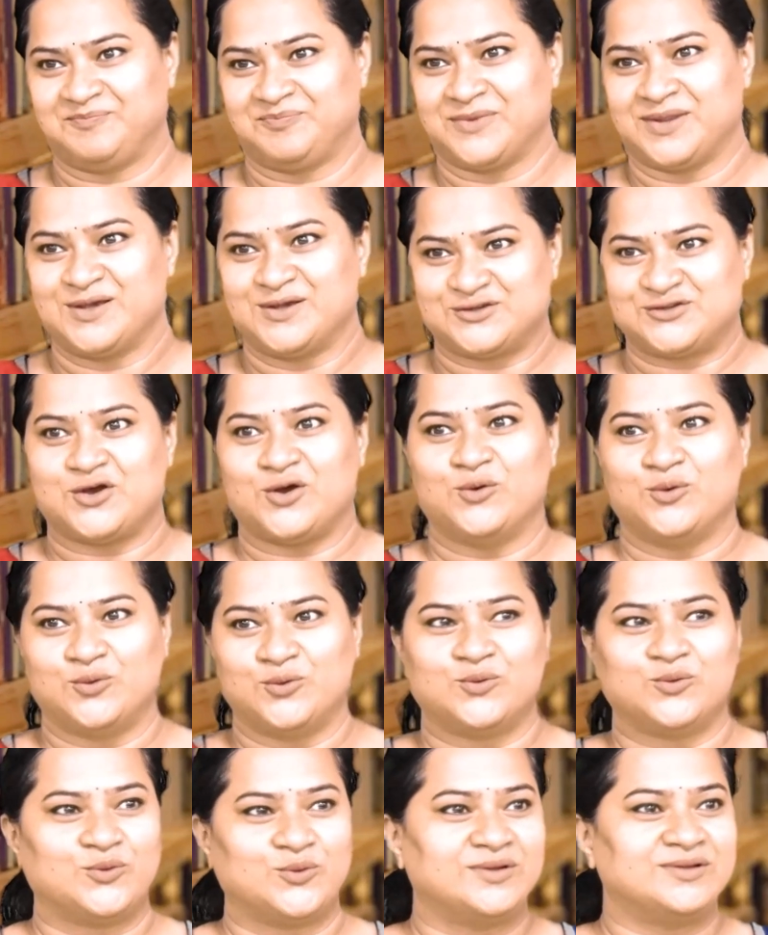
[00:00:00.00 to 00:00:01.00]
So
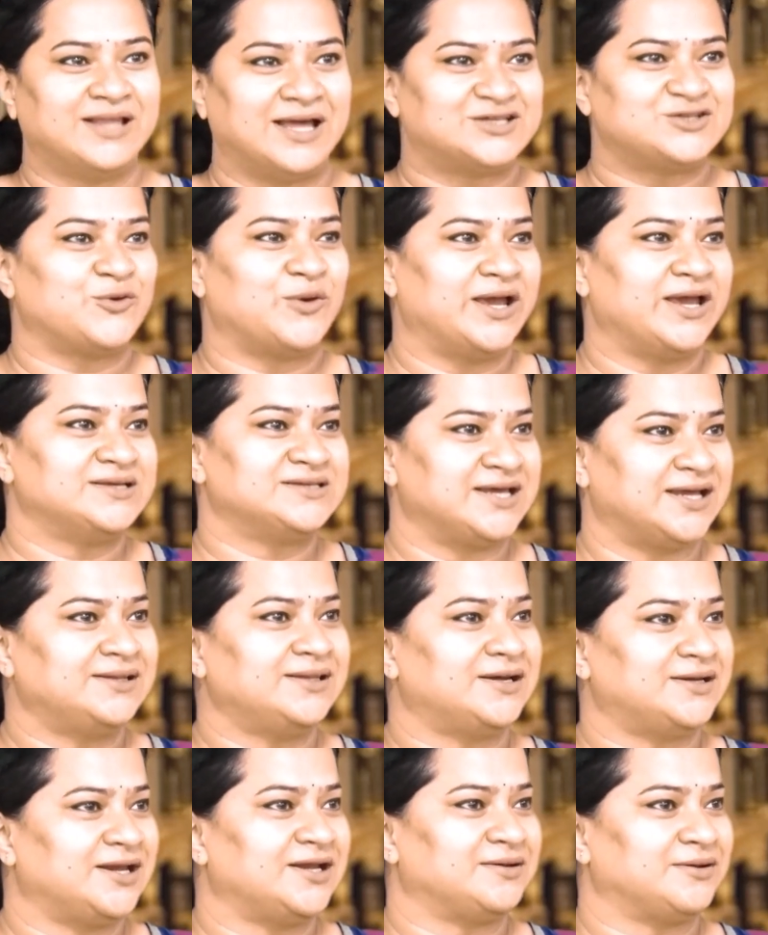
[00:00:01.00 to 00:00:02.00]
that's why I say
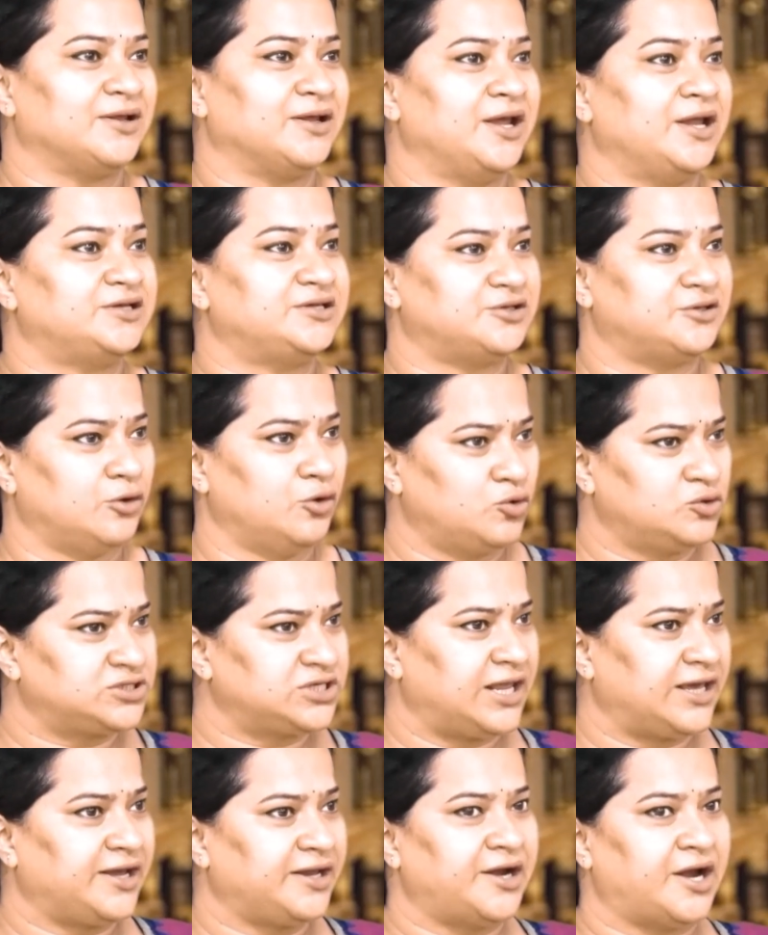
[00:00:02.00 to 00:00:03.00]
that it looks
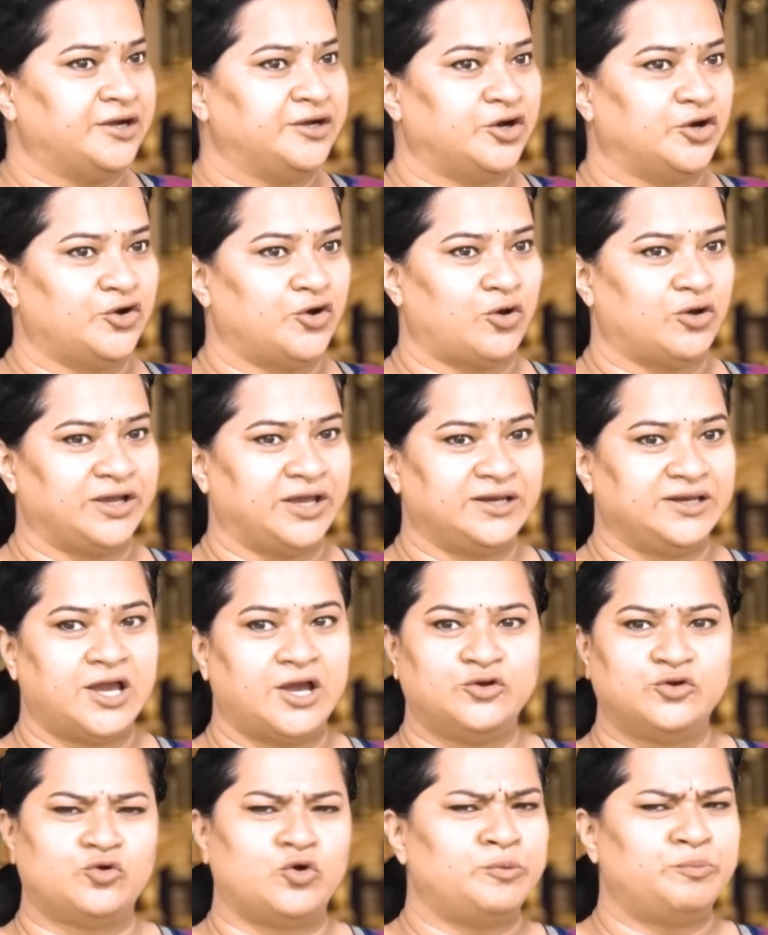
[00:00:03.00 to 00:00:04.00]
like an underdog area.
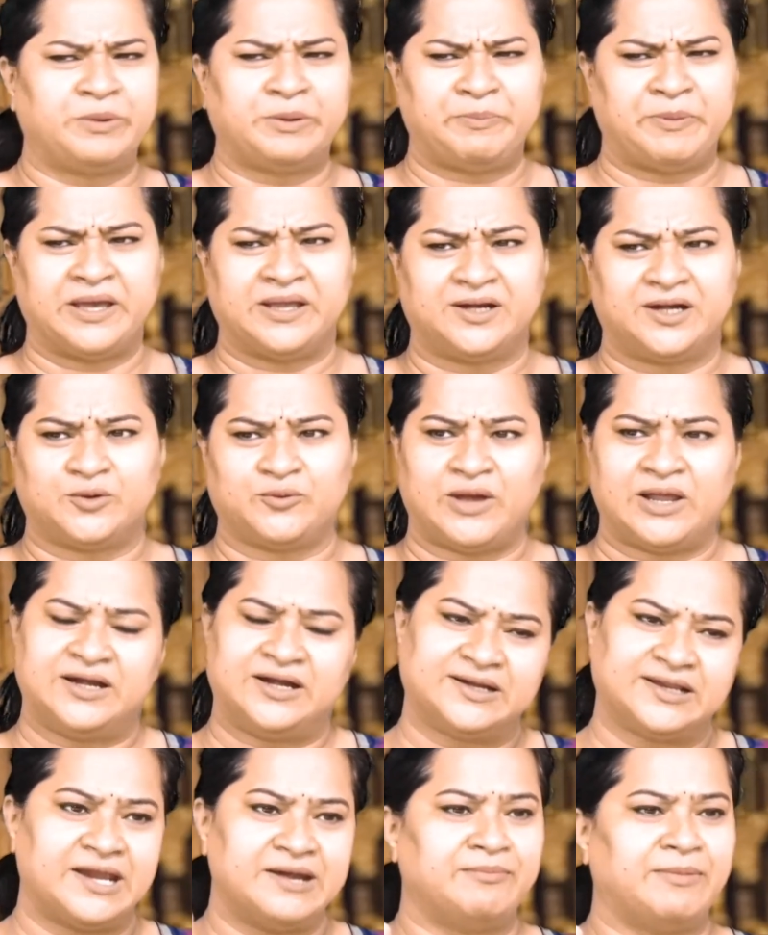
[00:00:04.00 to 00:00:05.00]
You don't prepare it well,
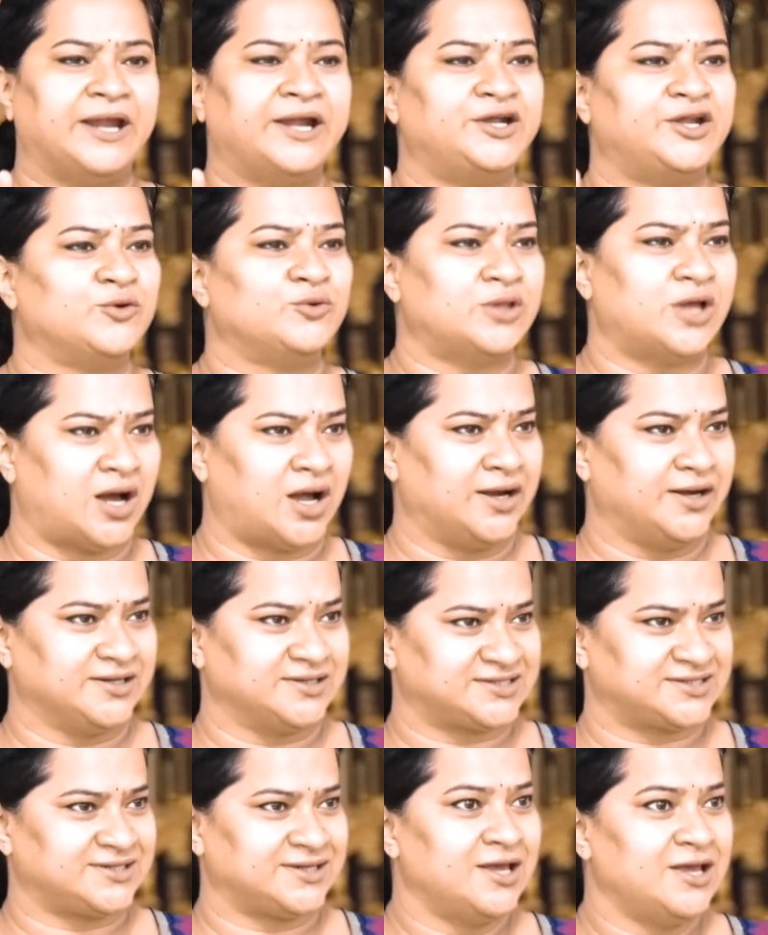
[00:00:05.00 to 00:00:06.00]
it can bite you the
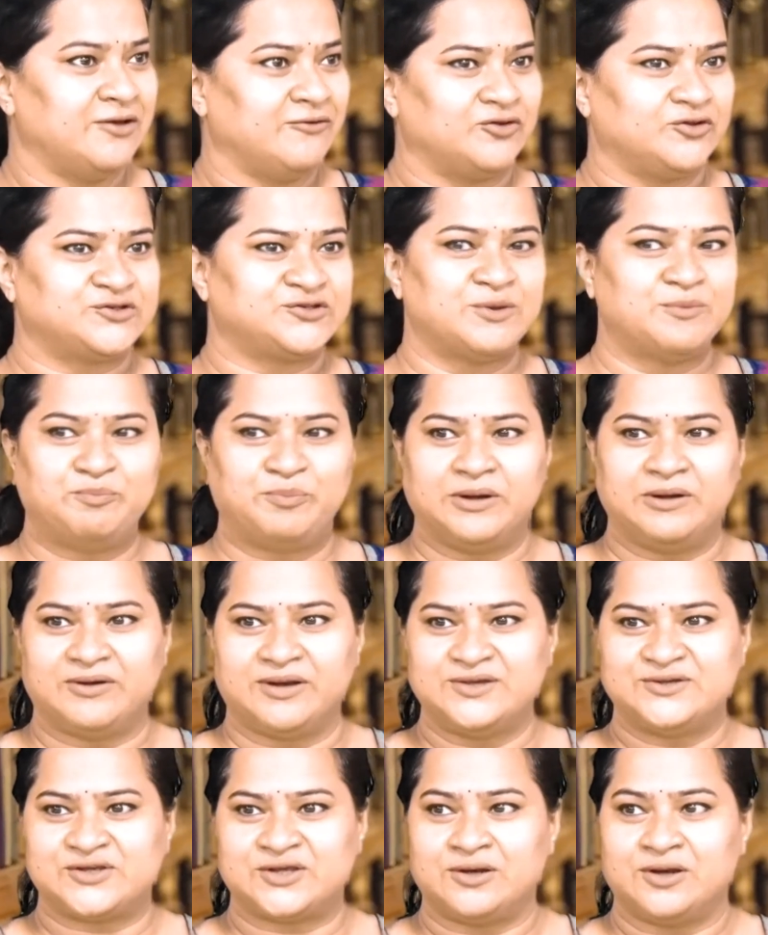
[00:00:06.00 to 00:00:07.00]
hardest. For the simple
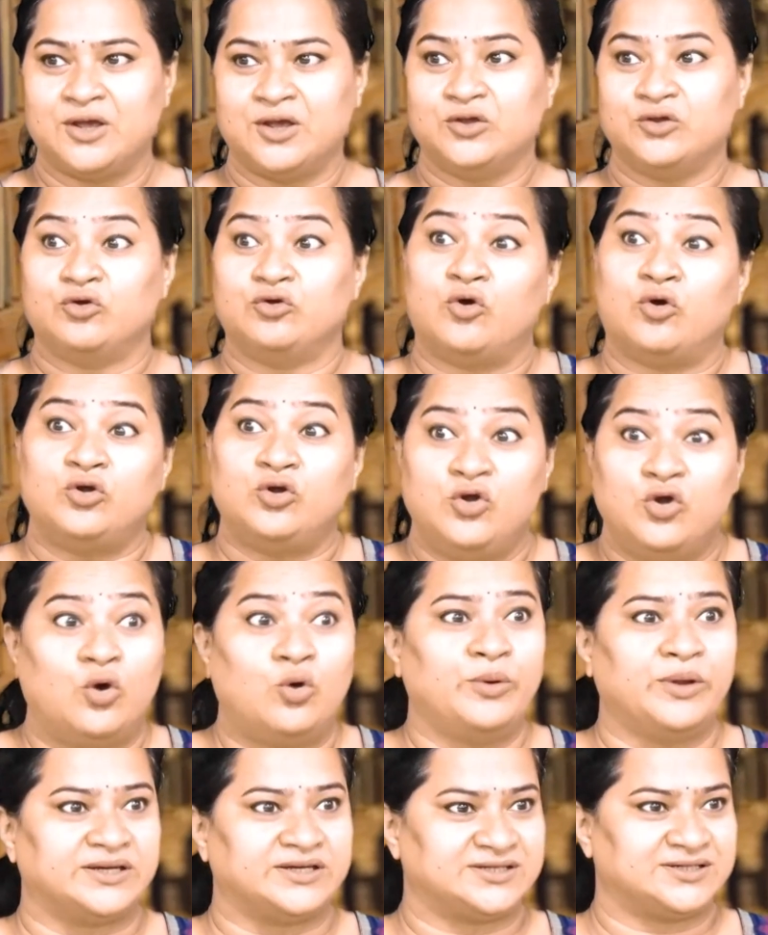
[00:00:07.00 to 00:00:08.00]
reason, you don't know
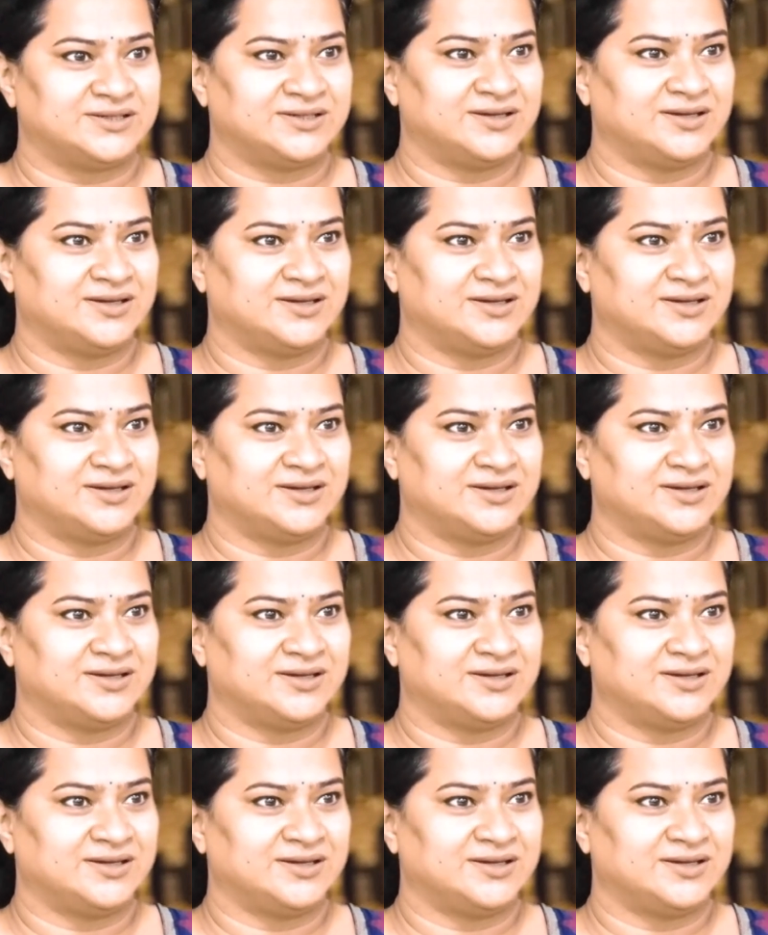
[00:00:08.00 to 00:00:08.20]
it.